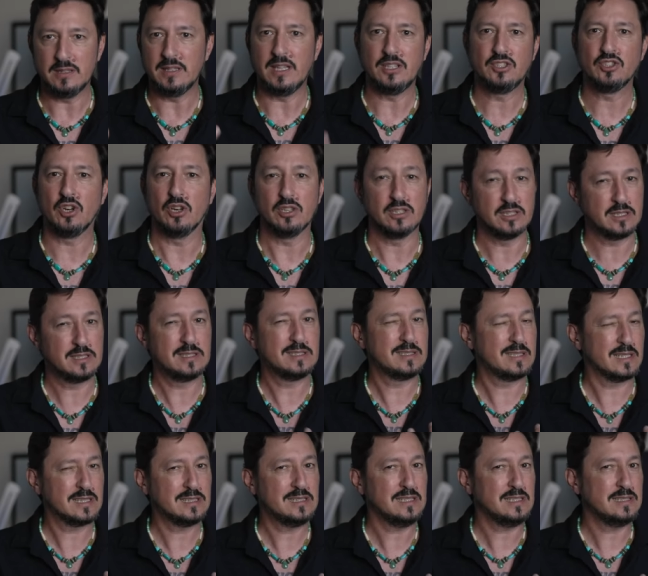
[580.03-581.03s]
They charged
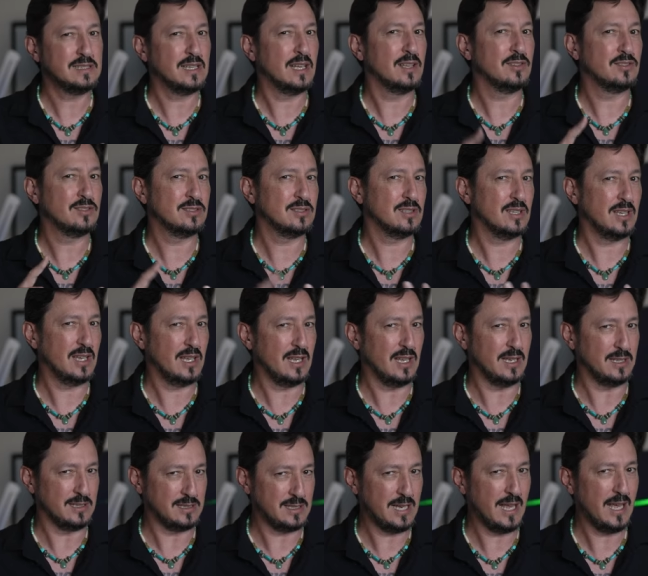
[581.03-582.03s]
60 cents
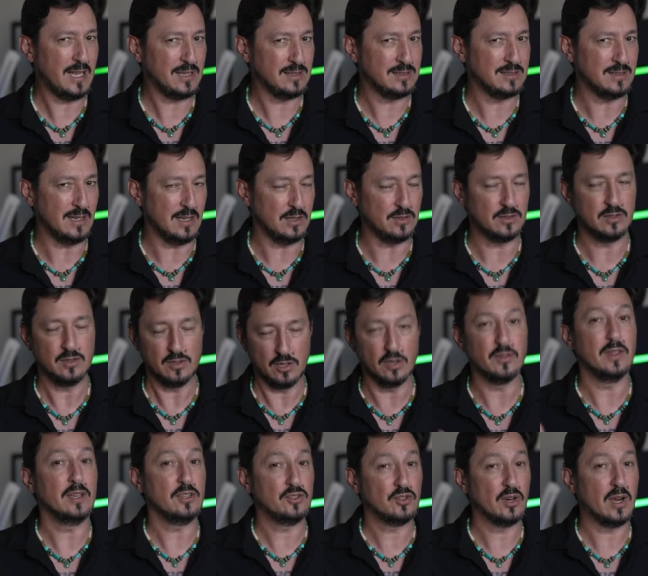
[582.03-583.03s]
and 10 cents, or
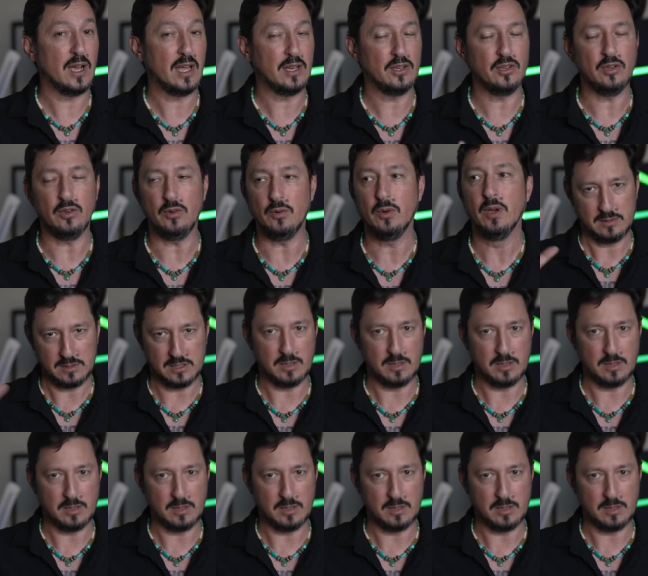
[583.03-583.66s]
they tried to.